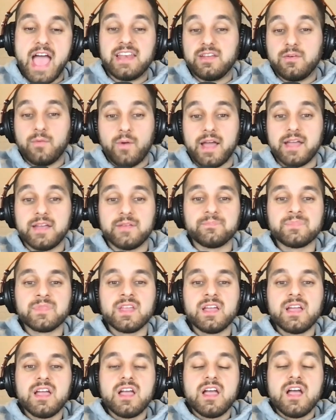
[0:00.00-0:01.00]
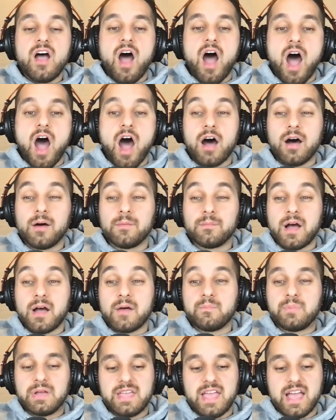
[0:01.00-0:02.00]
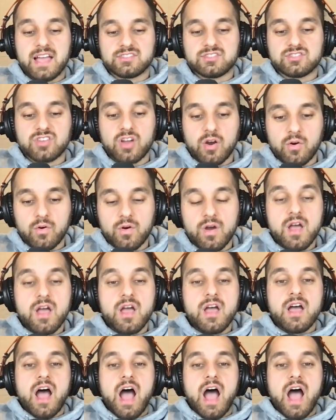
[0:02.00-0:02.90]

Anyway, but yeah, so